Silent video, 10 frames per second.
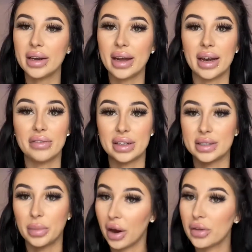And if it's
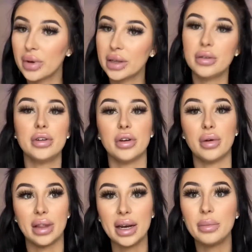bothering you,
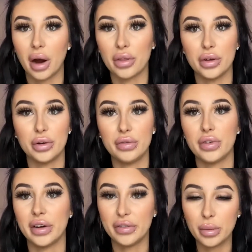let it bother you for
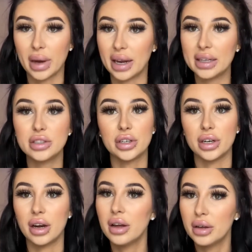a few minutes
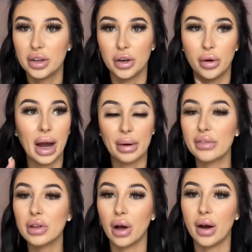or, however
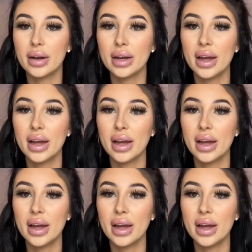long.